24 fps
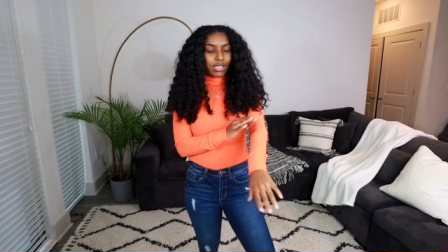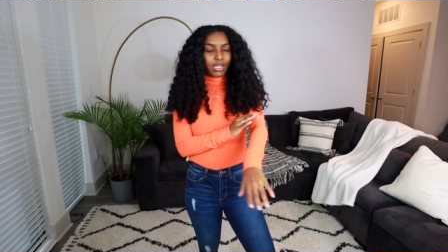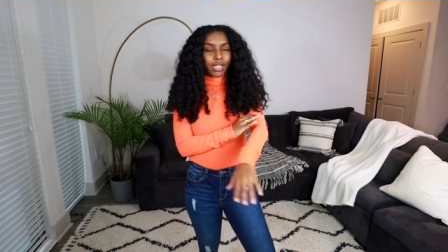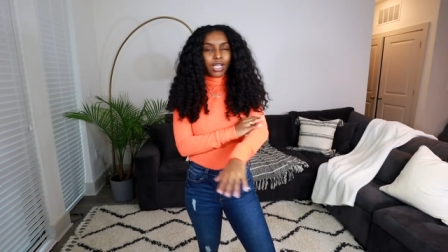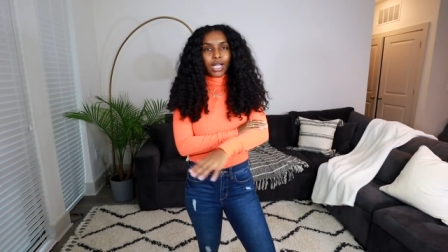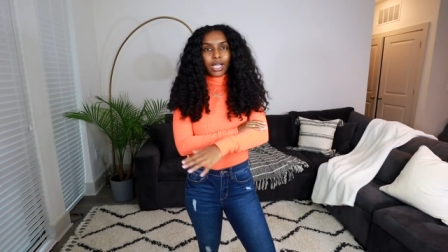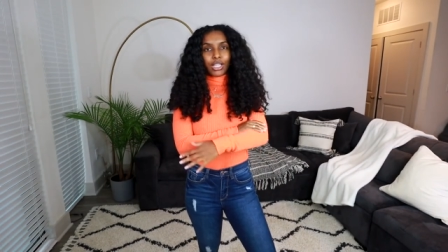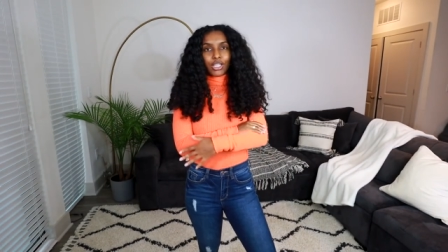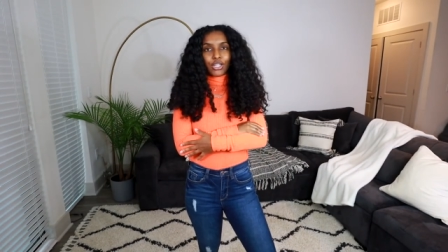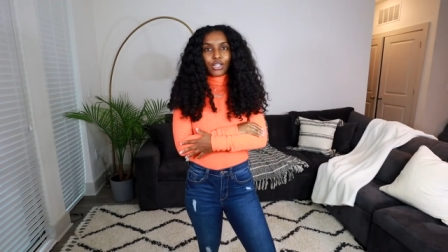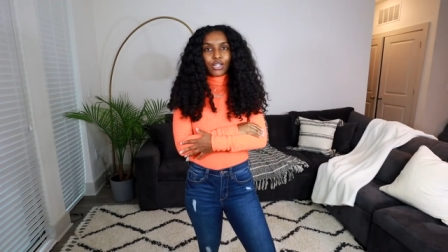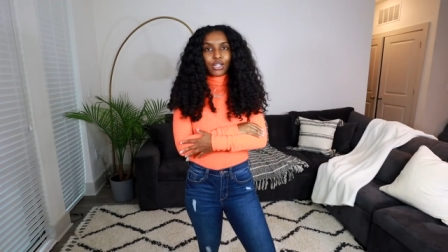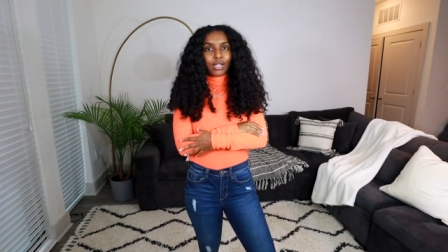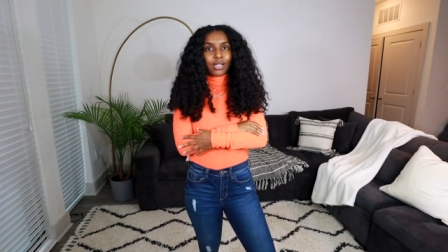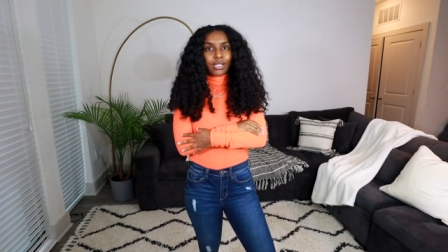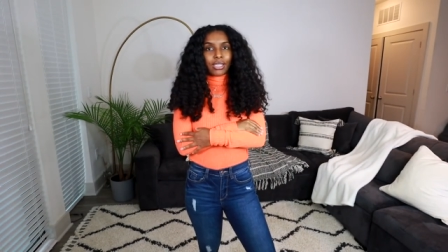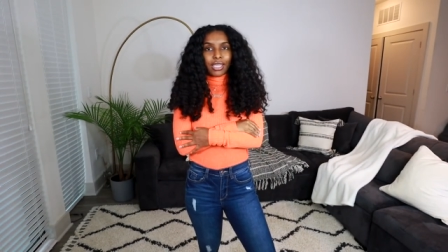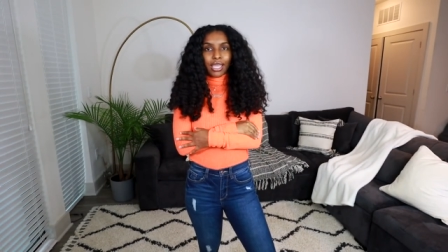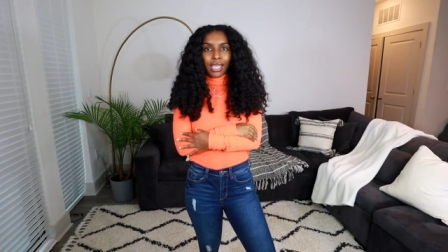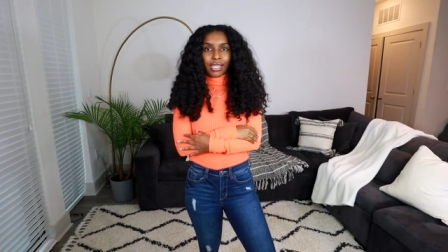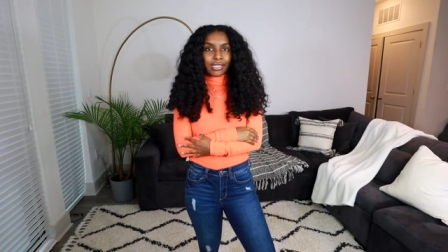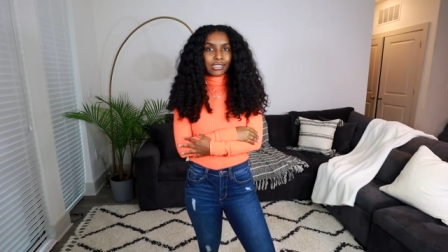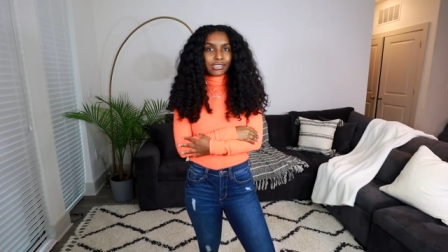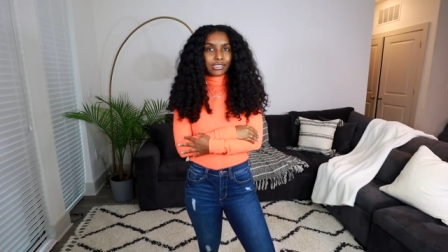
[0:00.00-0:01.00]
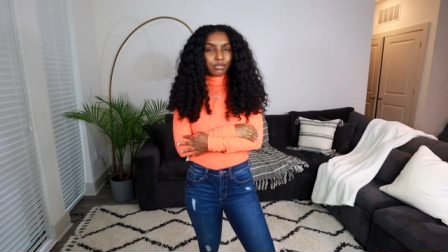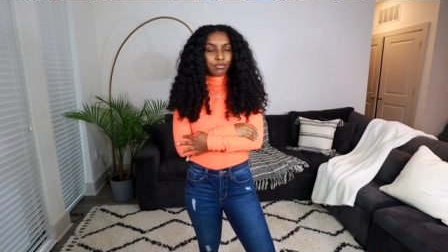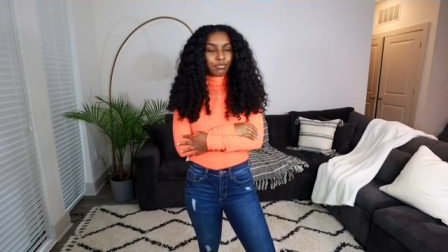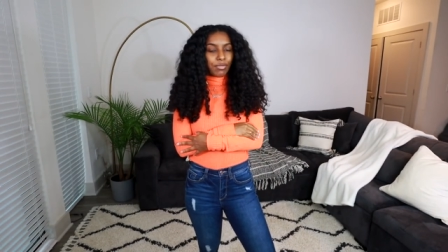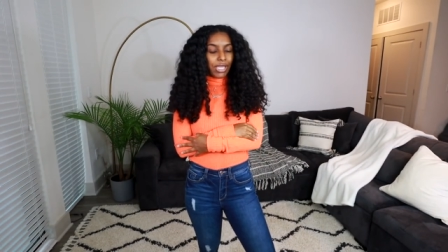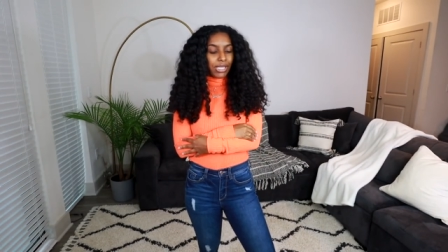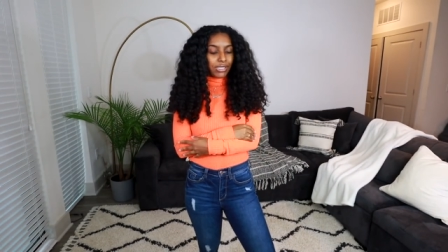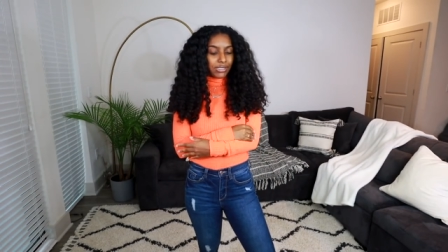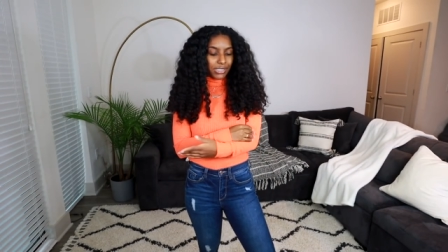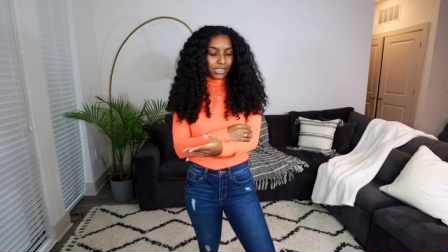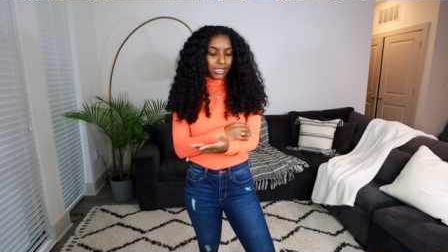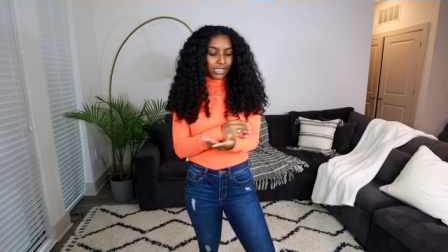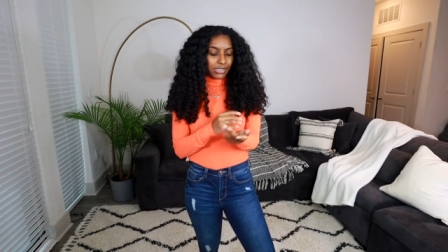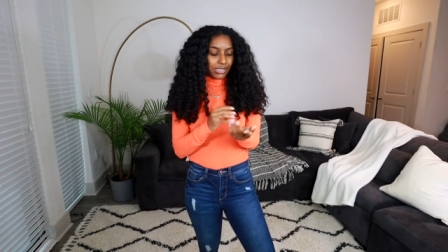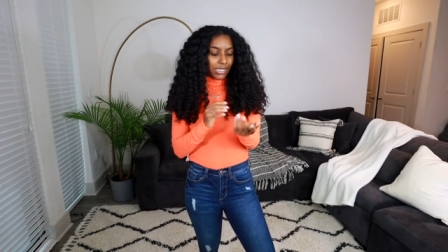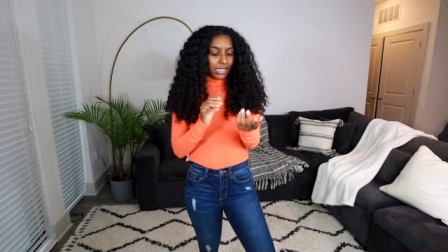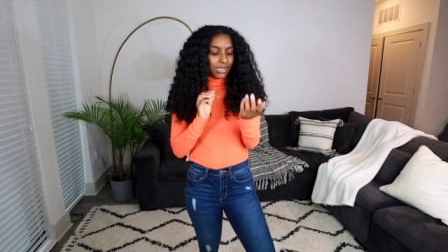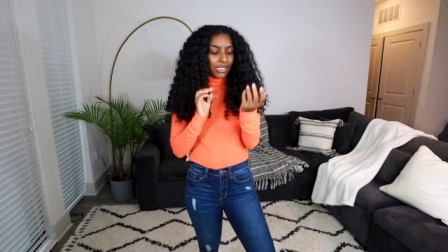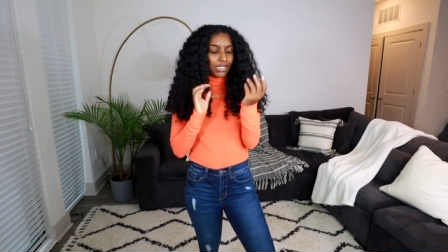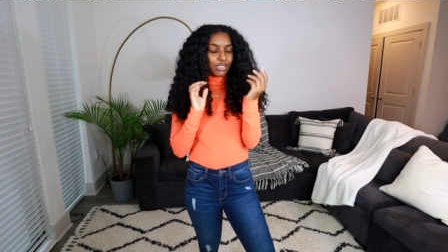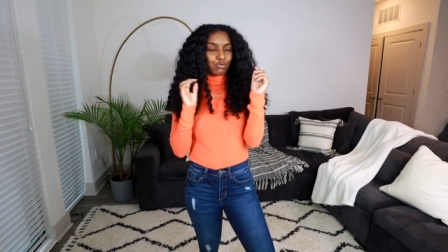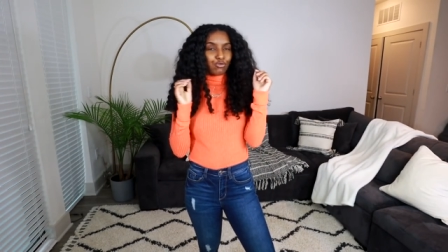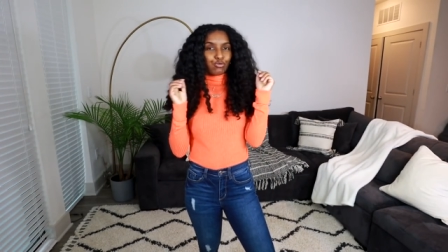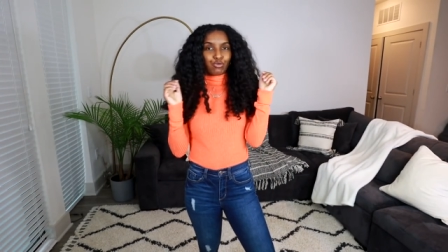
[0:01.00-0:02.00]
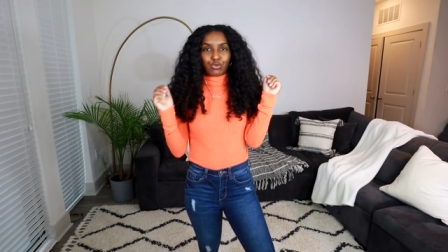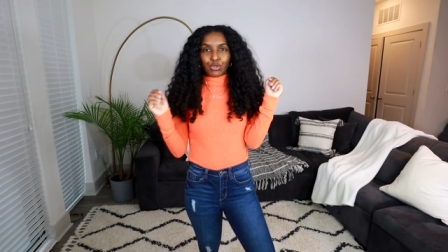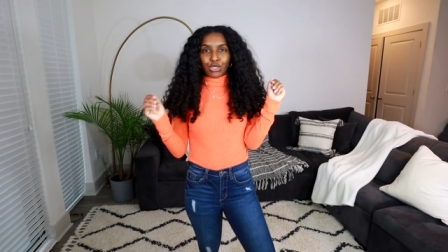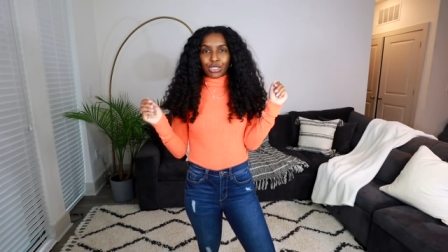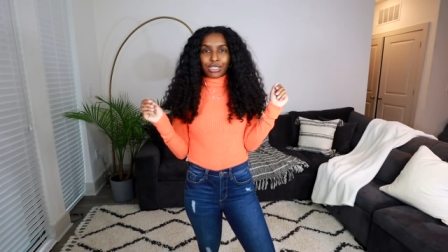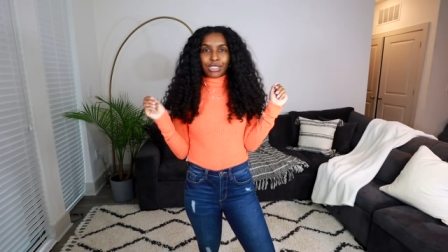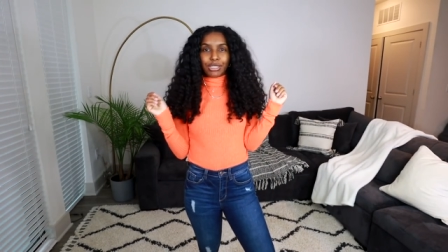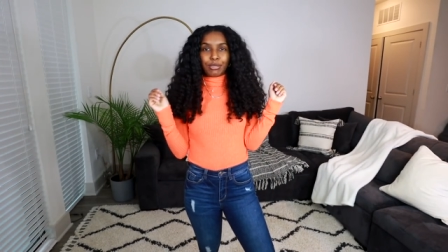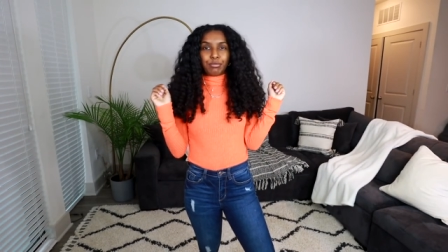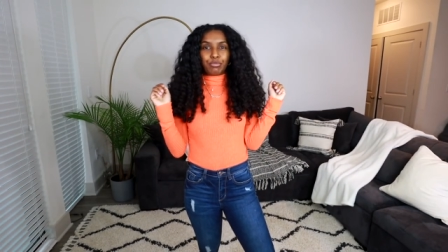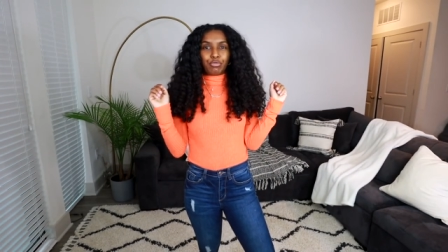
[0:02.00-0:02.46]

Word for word: The color again is amazing. It's like this really